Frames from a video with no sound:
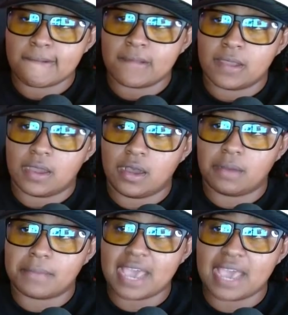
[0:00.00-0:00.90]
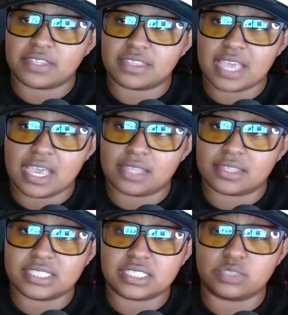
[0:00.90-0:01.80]
after that,
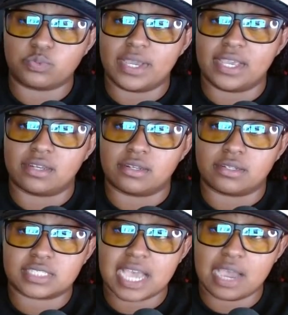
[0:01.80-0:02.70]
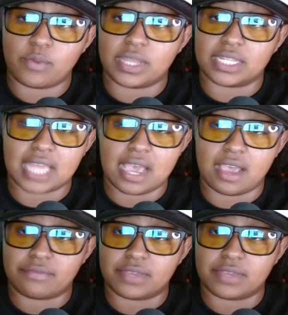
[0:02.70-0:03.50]
this is when Ty went live and